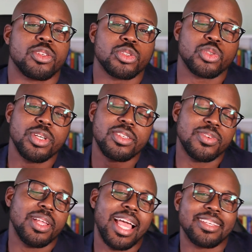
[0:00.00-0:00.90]
so
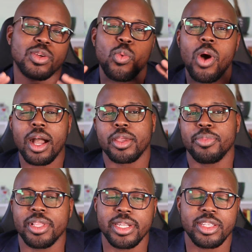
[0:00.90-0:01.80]
Streetsville has a
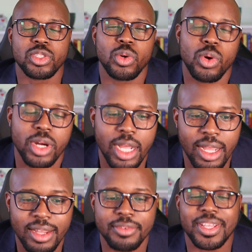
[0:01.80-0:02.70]
walkability score
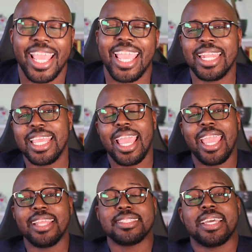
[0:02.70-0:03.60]
of
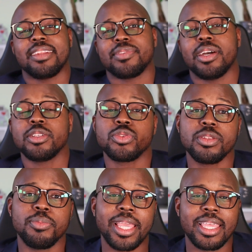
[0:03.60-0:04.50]
88 out of
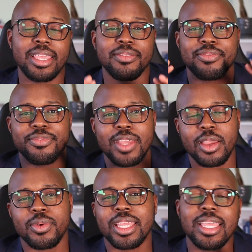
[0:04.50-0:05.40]
100, making it
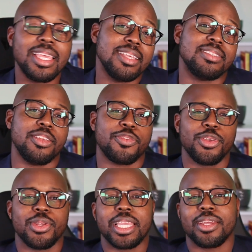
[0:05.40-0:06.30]
very easy for
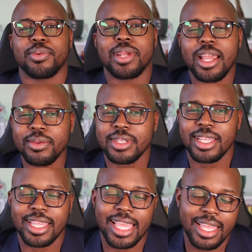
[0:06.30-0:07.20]
you to get around.
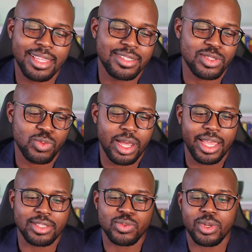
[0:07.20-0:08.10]
Again, this is
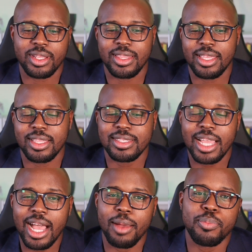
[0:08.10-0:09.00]
why it's one of the
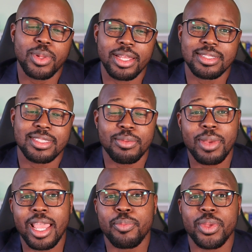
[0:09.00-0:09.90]
top places, in
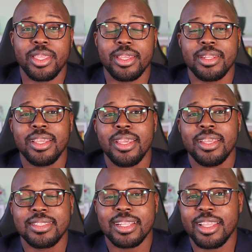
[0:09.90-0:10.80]
my opinion,
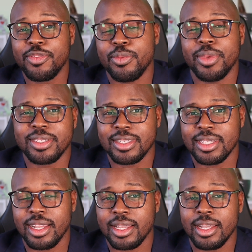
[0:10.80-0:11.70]
to live in
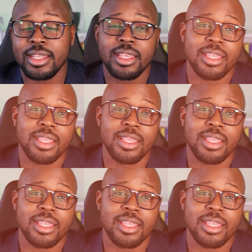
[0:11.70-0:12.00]
Mississauga.